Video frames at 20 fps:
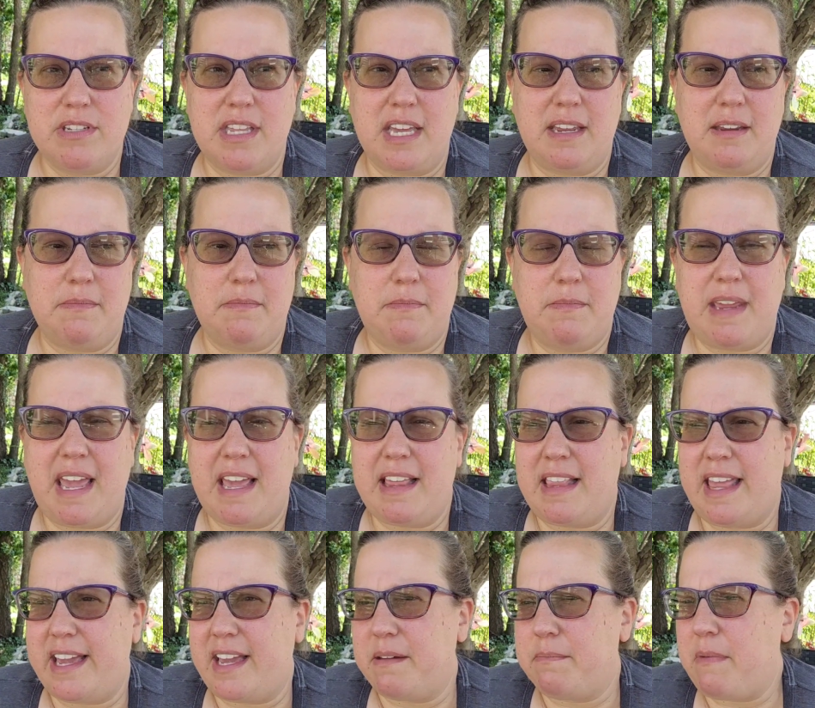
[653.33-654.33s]
They get
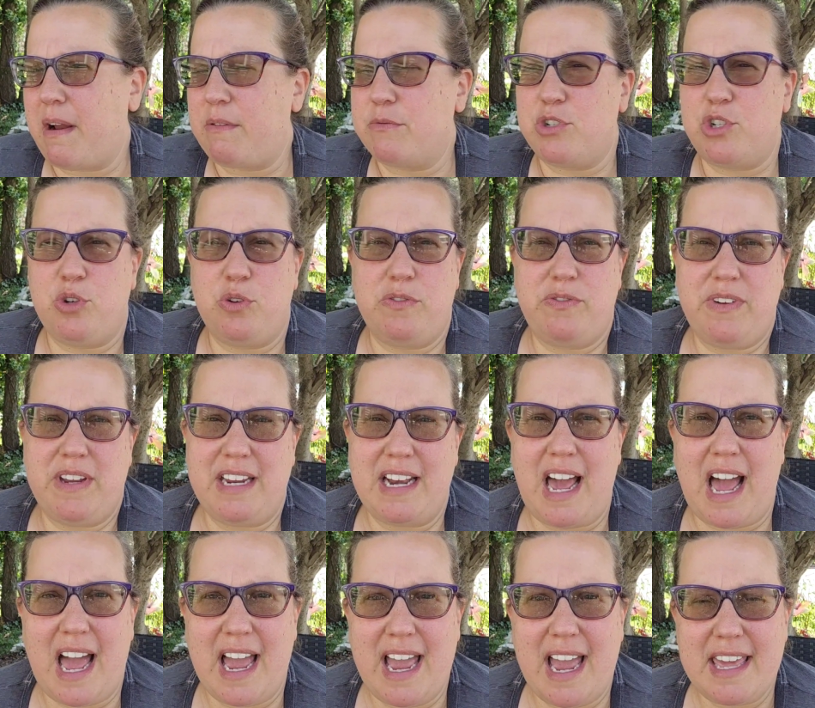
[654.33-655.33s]
like around 2 feet
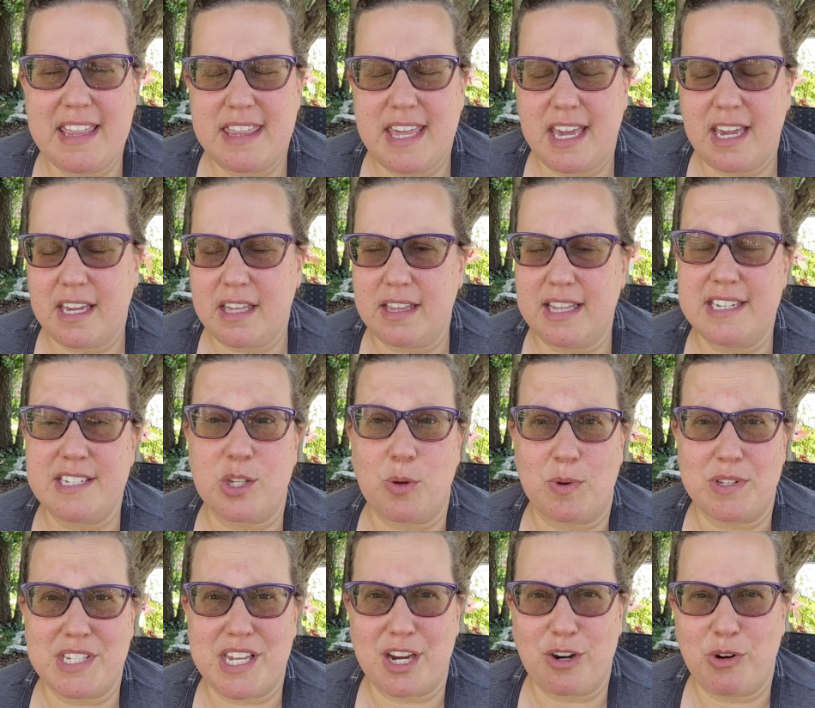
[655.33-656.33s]
high, I think, at least the
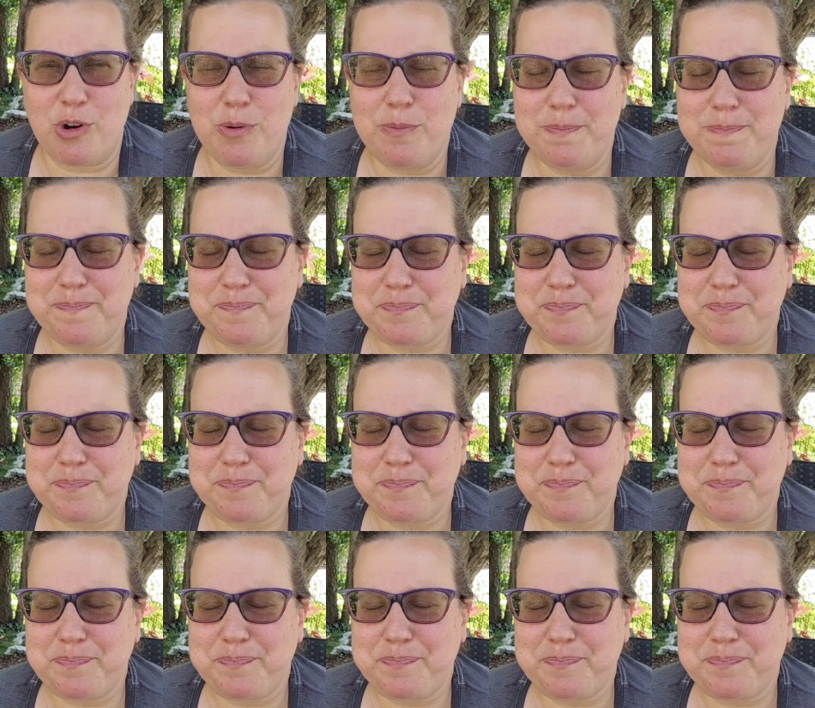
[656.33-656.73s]
ones I grew.